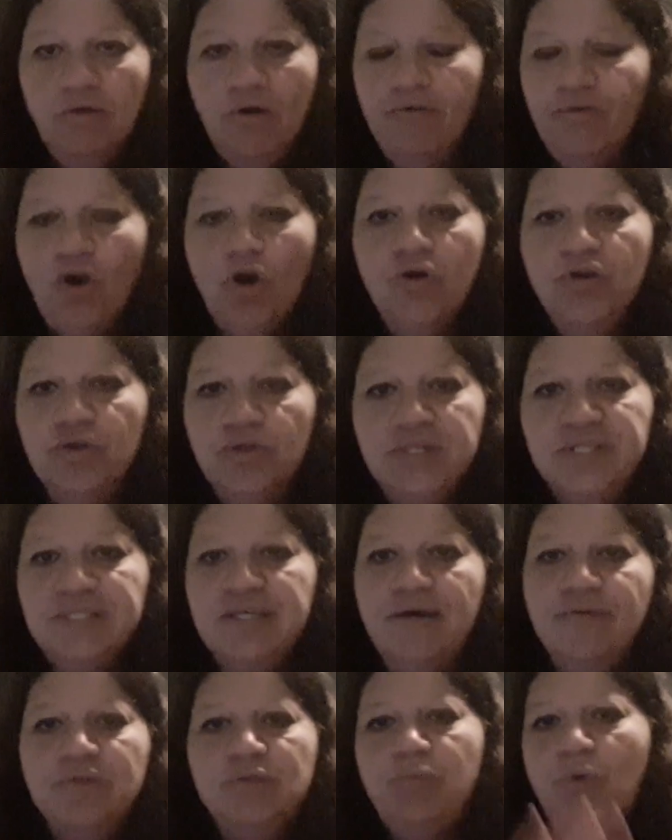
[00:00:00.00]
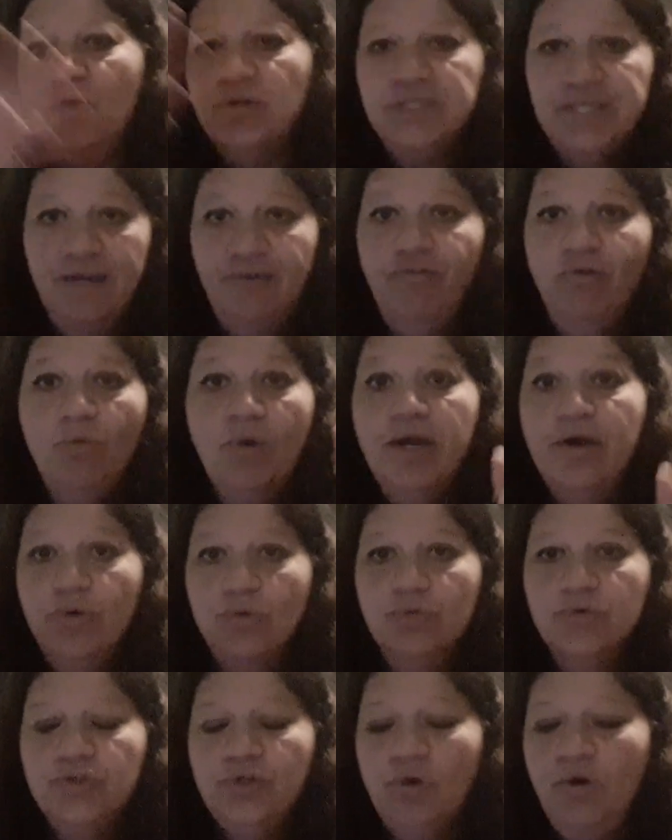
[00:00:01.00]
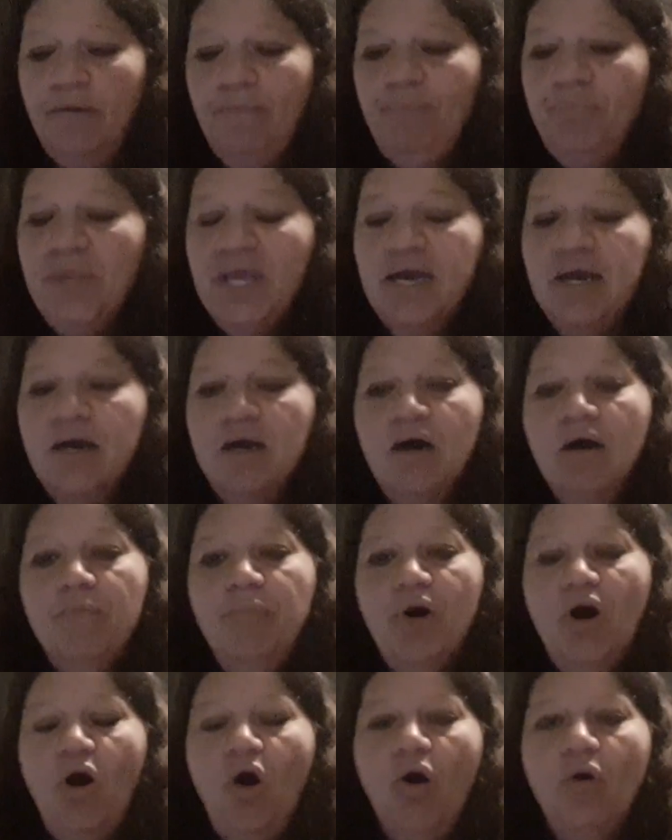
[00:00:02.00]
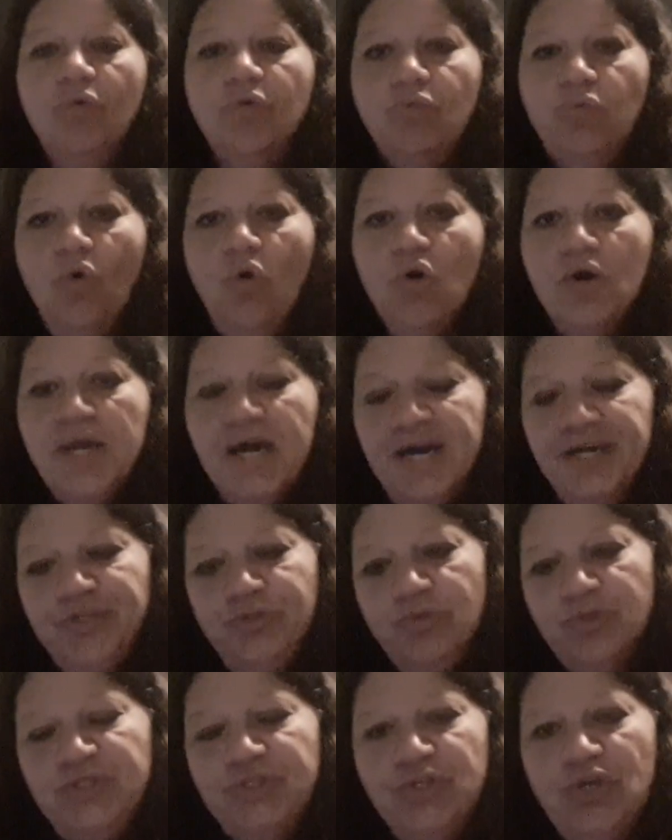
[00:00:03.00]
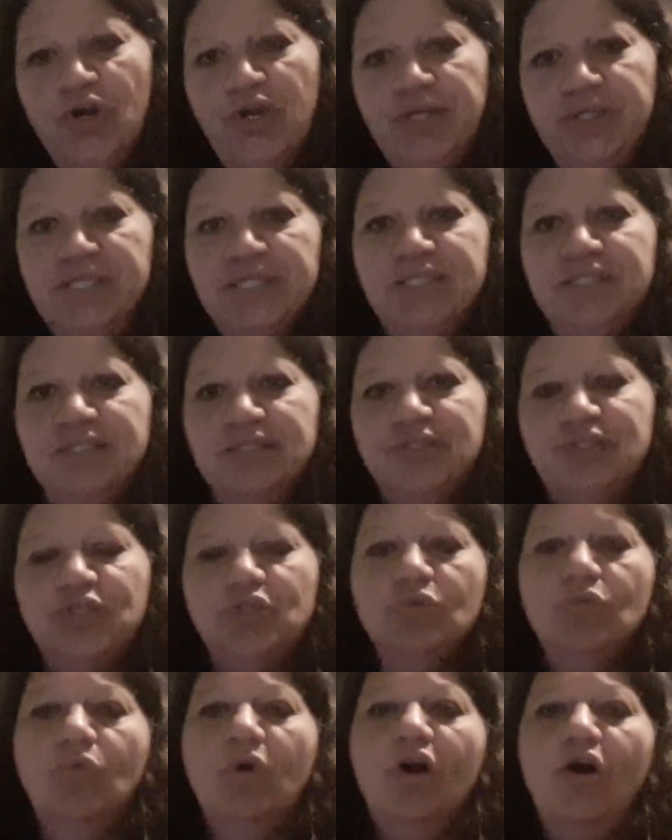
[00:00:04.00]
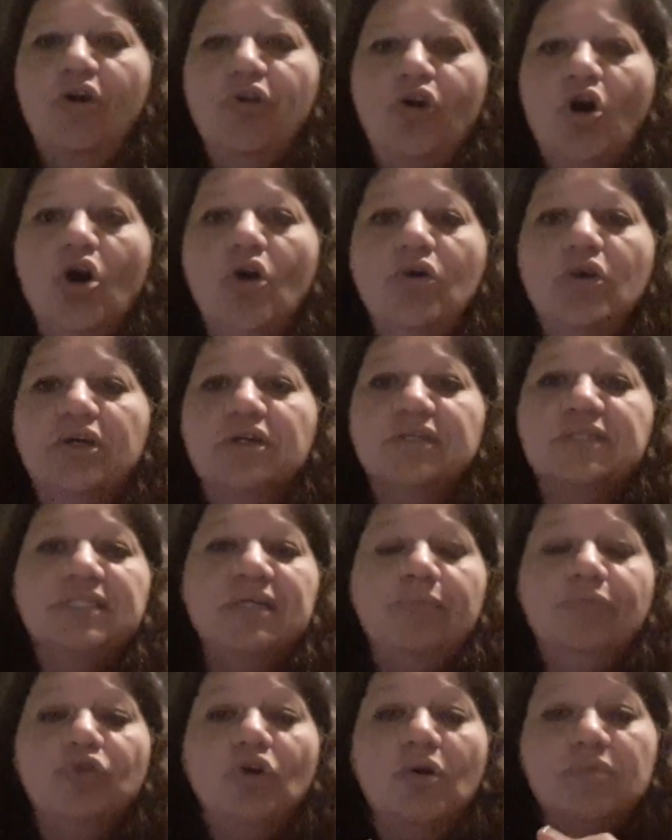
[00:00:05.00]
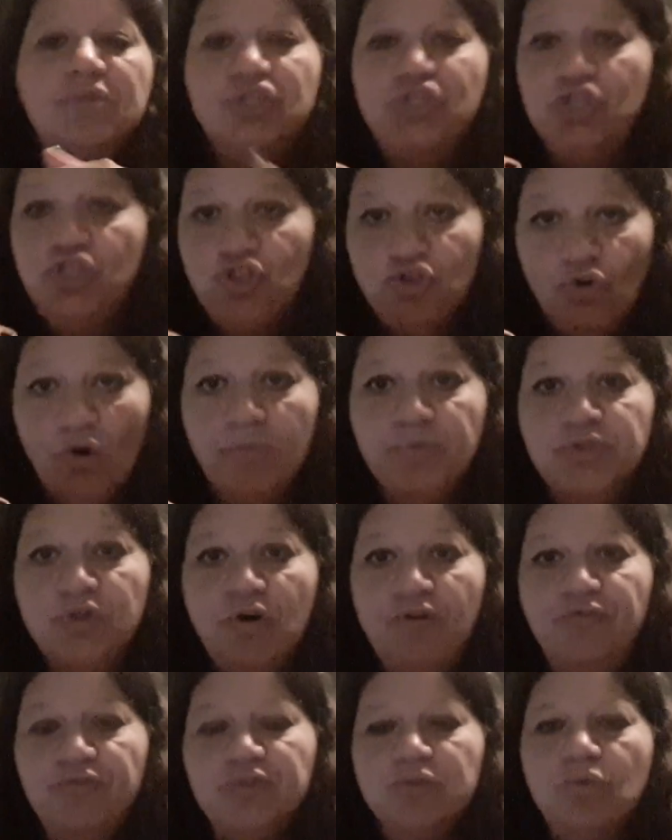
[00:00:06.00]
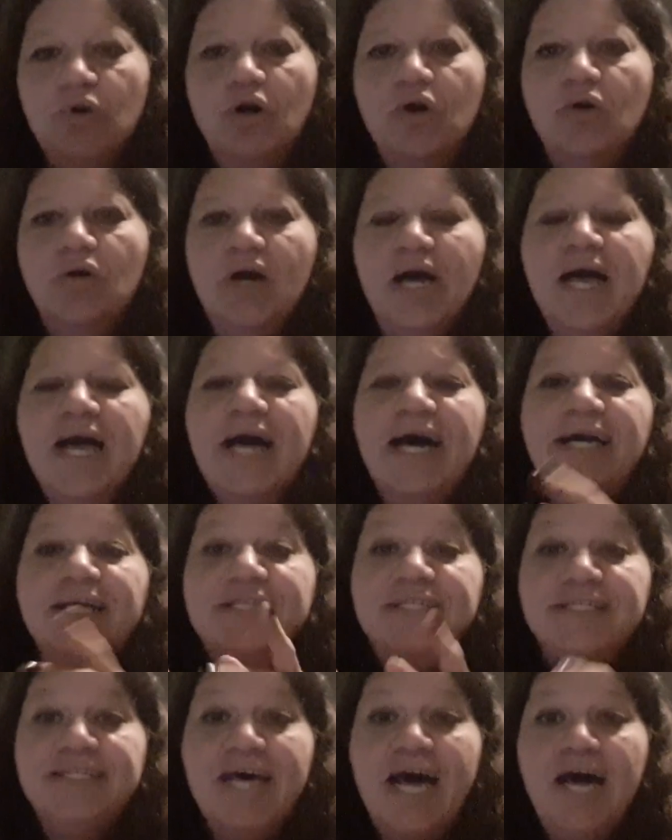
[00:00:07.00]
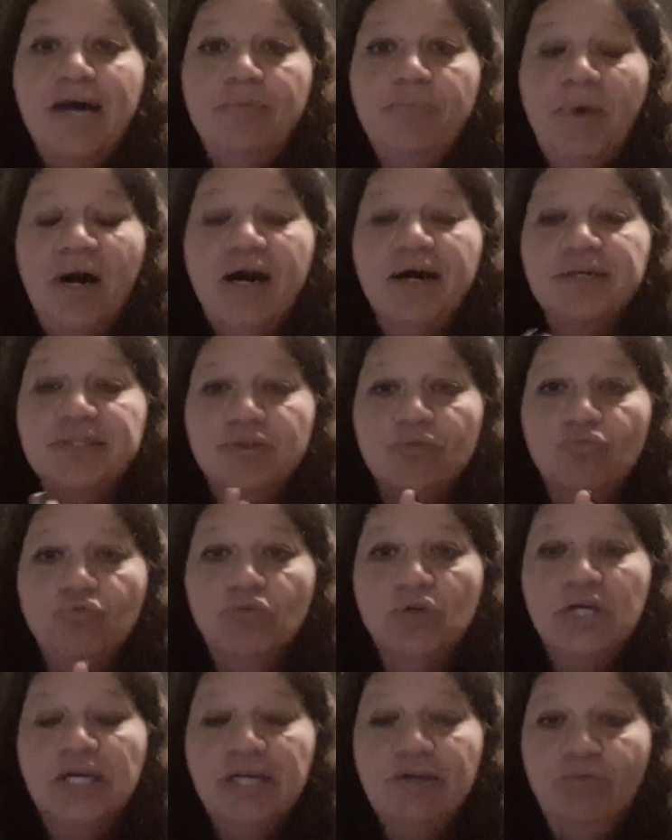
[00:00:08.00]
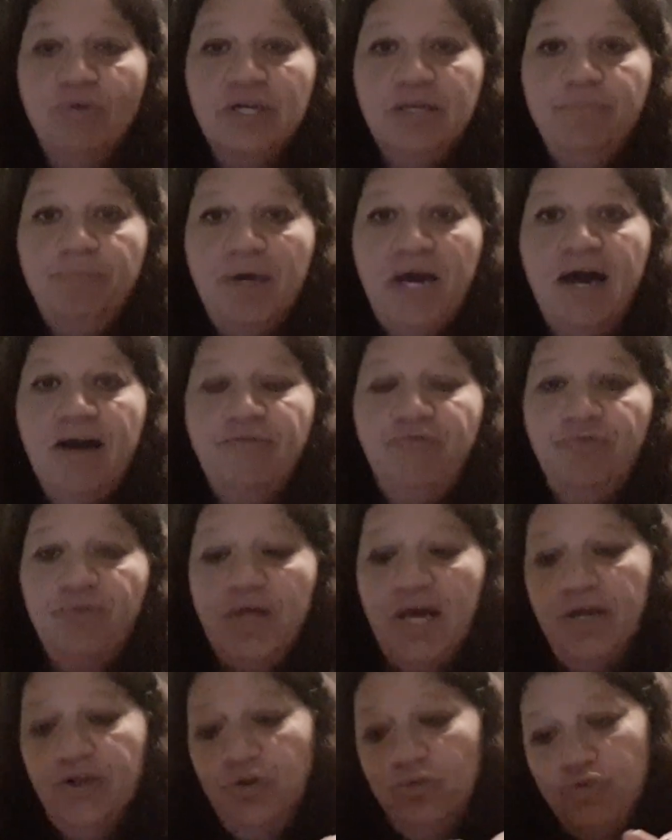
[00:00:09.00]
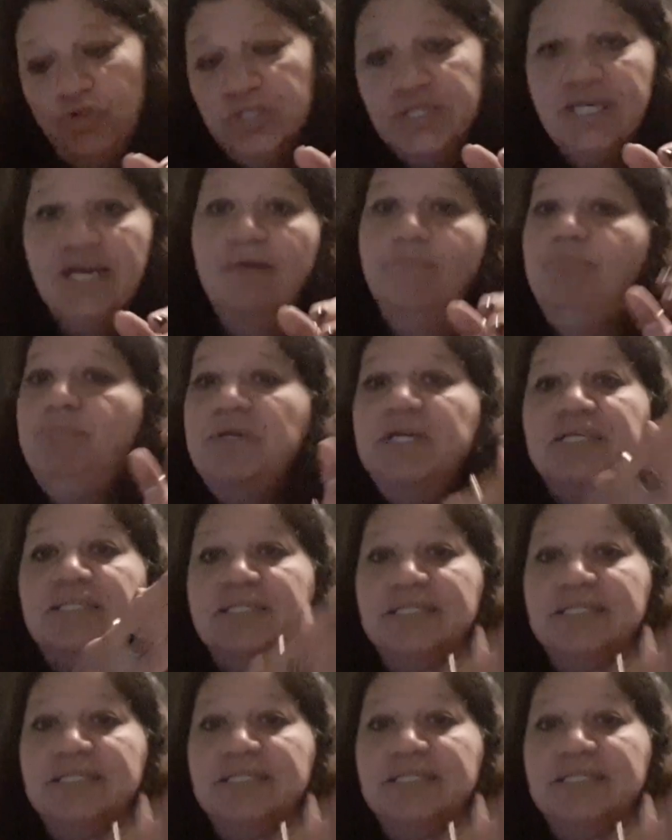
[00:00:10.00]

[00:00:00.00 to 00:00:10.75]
go to the same spots everywhere all the time. But I would walk out to a certain distance to where I know, because sometimes it just drops off as well. And sandbars are really, really bad for that. You'll just get big